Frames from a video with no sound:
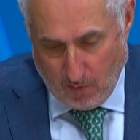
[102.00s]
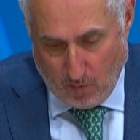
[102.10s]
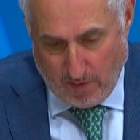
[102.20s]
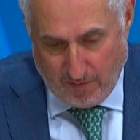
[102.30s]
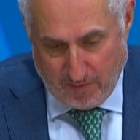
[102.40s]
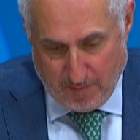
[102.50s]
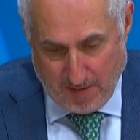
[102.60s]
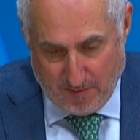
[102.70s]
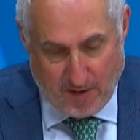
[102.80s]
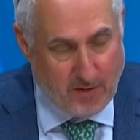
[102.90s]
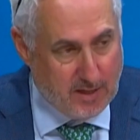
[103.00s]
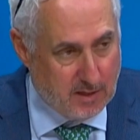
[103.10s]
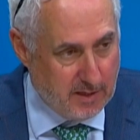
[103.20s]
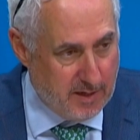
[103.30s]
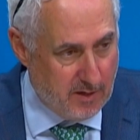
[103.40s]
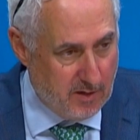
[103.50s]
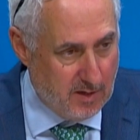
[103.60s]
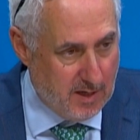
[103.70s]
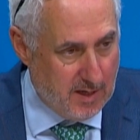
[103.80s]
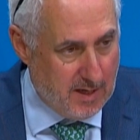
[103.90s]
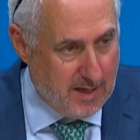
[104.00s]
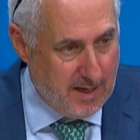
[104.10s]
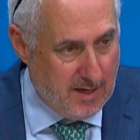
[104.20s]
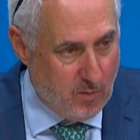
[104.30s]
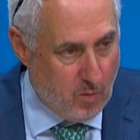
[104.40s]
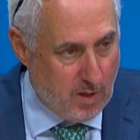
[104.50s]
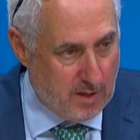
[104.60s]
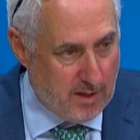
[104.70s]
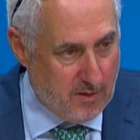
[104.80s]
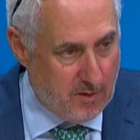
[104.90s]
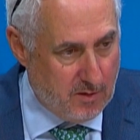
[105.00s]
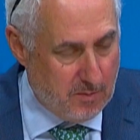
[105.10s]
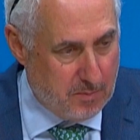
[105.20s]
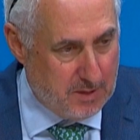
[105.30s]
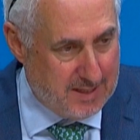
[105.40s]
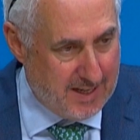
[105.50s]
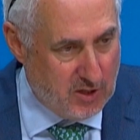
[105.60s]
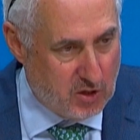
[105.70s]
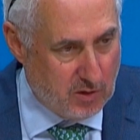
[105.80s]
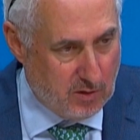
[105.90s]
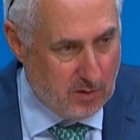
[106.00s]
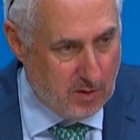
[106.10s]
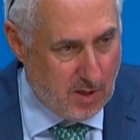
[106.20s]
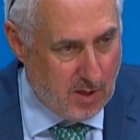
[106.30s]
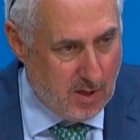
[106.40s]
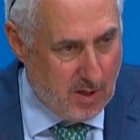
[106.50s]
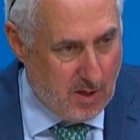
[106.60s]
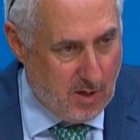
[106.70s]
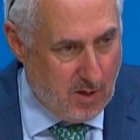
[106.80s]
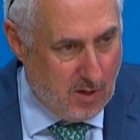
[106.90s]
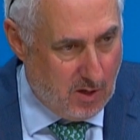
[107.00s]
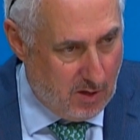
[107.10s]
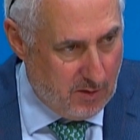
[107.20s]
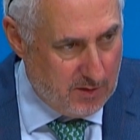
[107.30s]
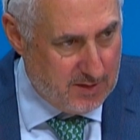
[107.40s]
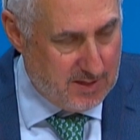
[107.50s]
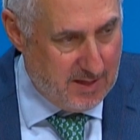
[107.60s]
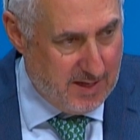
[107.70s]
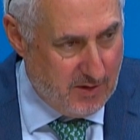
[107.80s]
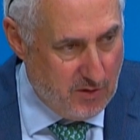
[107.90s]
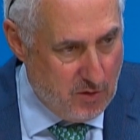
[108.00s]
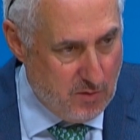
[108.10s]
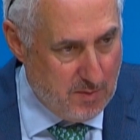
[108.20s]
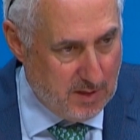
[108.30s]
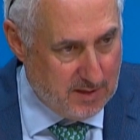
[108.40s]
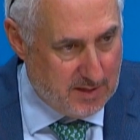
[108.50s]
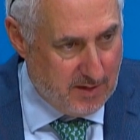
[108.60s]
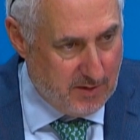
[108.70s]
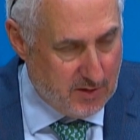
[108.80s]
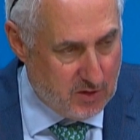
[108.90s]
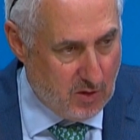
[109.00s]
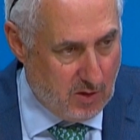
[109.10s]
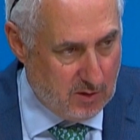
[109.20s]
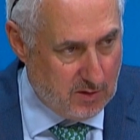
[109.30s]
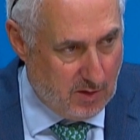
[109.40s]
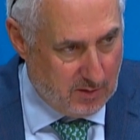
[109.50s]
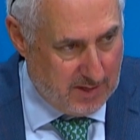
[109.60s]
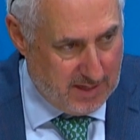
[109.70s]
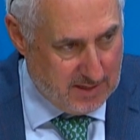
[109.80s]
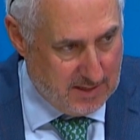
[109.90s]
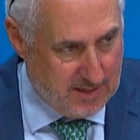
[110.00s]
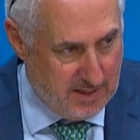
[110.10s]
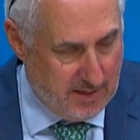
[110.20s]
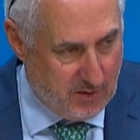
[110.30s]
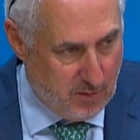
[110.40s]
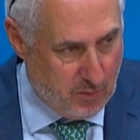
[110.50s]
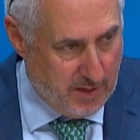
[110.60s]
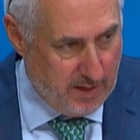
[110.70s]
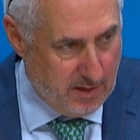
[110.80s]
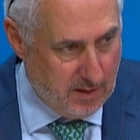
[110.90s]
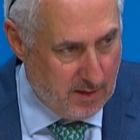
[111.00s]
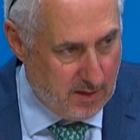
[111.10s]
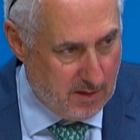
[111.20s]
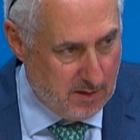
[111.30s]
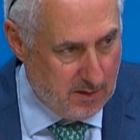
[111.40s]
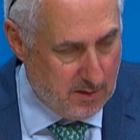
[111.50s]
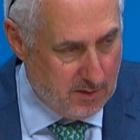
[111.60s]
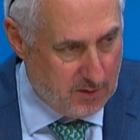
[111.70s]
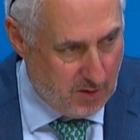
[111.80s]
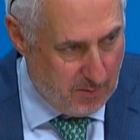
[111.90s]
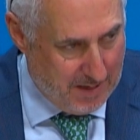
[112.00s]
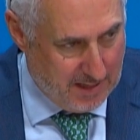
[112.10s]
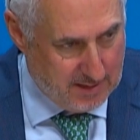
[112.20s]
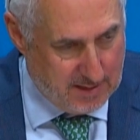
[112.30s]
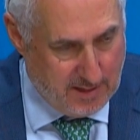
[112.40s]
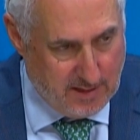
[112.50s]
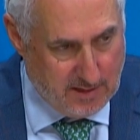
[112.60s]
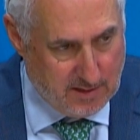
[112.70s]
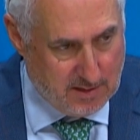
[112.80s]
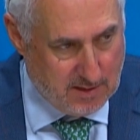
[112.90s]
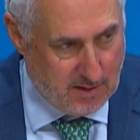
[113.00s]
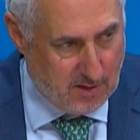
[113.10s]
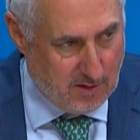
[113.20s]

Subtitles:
We've been very clear in the potential horrors that a new military assault on Gaza City could bring to the Palestinians